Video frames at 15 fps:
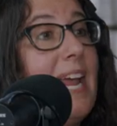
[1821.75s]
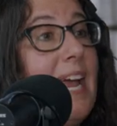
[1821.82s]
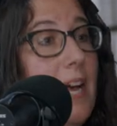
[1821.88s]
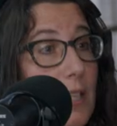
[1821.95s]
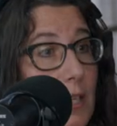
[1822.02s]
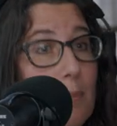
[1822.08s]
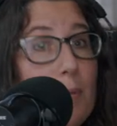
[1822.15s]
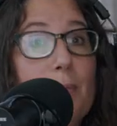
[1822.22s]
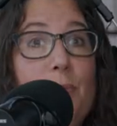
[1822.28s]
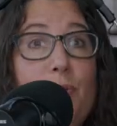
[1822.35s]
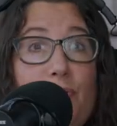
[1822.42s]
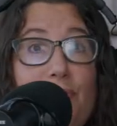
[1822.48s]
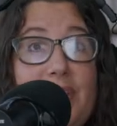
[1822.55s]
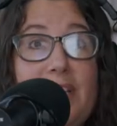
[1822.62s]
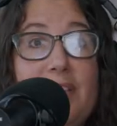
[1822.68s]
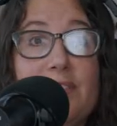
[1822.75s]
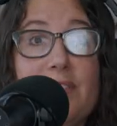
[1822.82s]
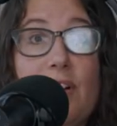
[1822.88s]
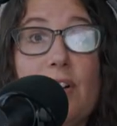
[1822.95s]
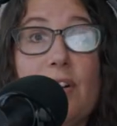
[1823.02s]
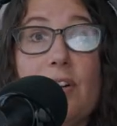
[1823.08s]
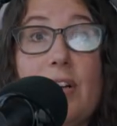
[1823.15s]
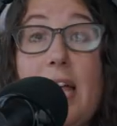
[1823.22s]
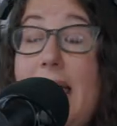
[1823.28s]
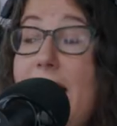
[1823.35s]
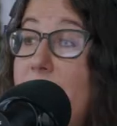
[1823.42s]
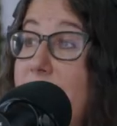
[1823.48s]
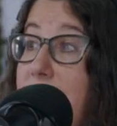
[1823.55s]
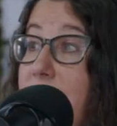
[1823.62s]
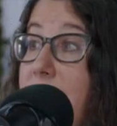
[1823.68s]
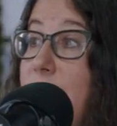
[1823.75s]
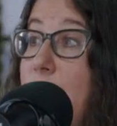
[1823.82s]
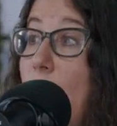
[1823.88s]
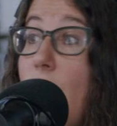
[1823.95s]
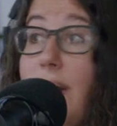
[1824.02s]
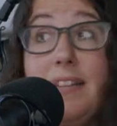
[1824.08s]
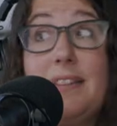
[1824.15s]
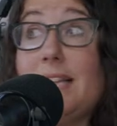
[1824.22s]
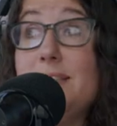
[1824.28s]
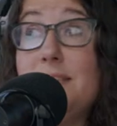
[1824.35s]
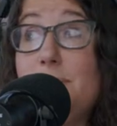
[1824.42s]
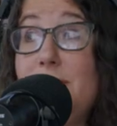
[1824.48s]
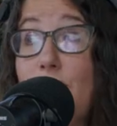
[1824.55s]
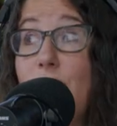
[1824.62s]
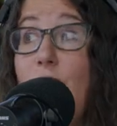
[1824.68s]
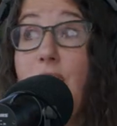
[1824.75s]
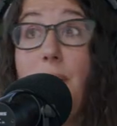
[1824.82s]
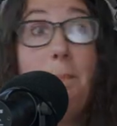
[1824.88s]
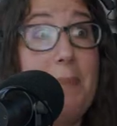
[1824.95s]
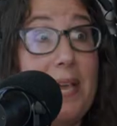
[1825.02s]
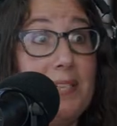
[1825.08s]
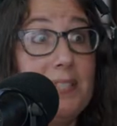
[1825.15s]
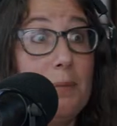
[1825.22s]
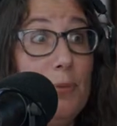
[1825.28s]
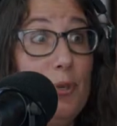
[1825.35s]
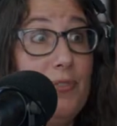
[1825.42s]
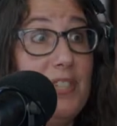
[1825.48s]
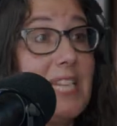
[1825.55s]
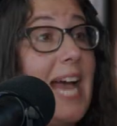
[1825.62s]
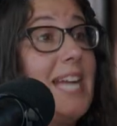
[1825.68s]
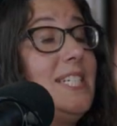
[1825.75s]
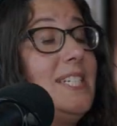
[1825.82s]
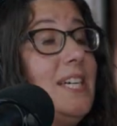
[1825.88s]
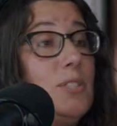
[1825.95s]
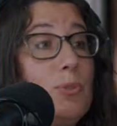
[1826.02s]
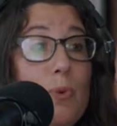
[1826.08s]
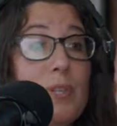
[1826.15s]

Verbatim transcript: caliber movies are heavy and dark. That doesn't mean they're not amazing movies. I just